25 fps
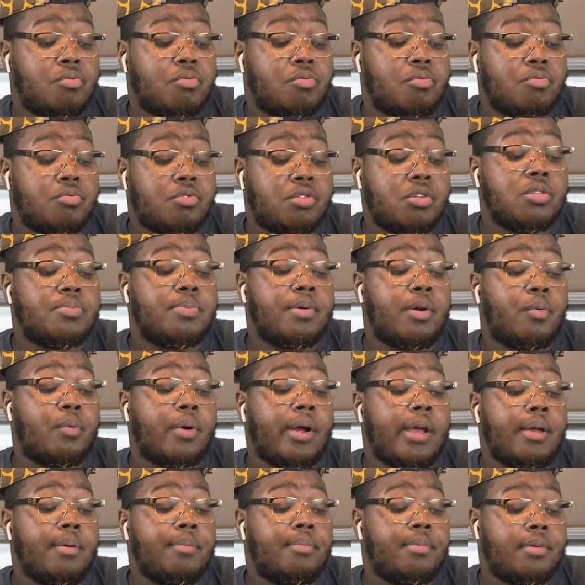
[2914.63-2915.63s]
She was being
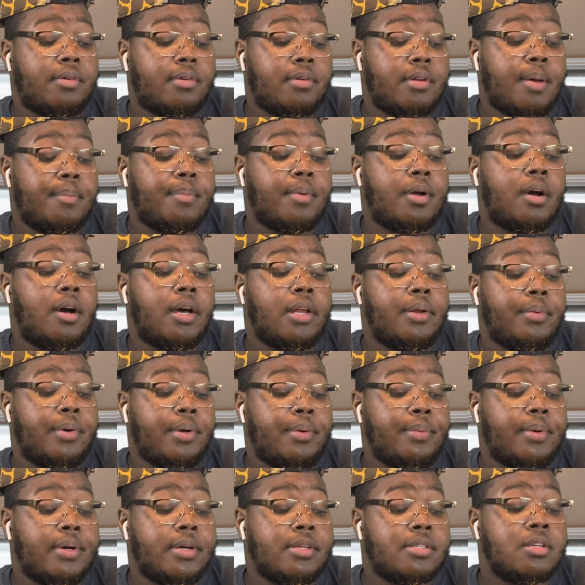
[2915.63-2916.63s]
raped. I'm going to call it what it
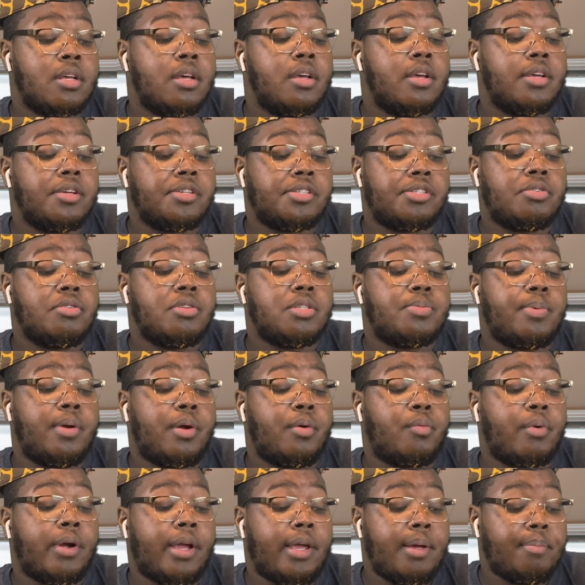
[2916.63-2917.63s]
was. She was being
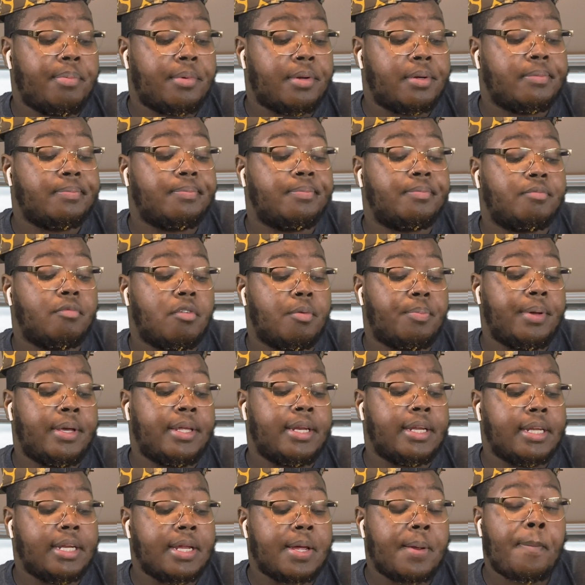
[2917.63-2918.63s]
raped
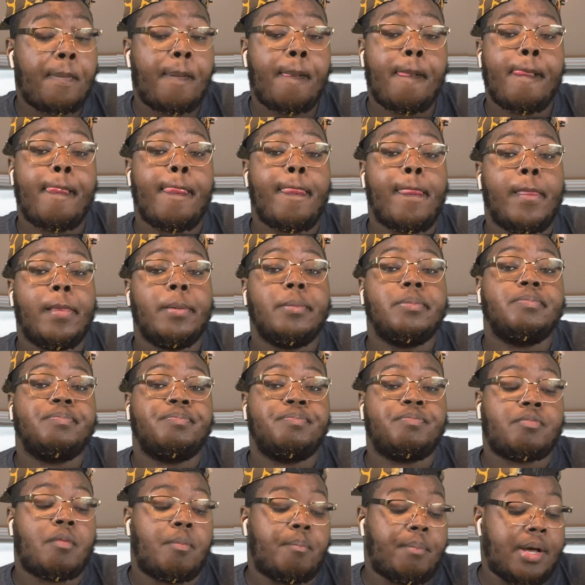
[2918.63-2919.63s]
repeatedly
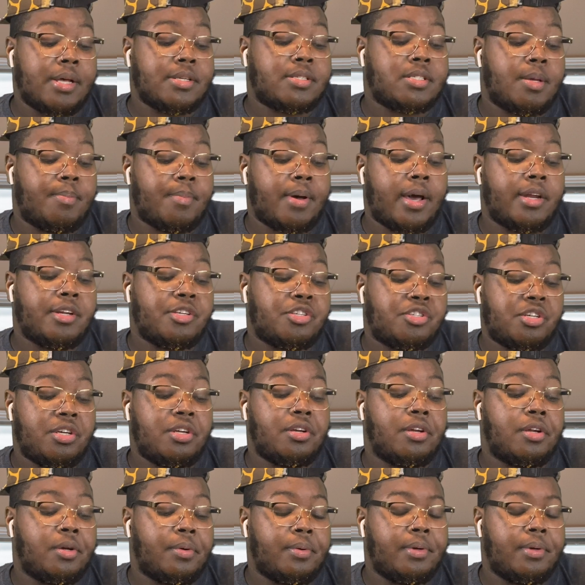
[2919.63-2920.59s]
by somebody she knew.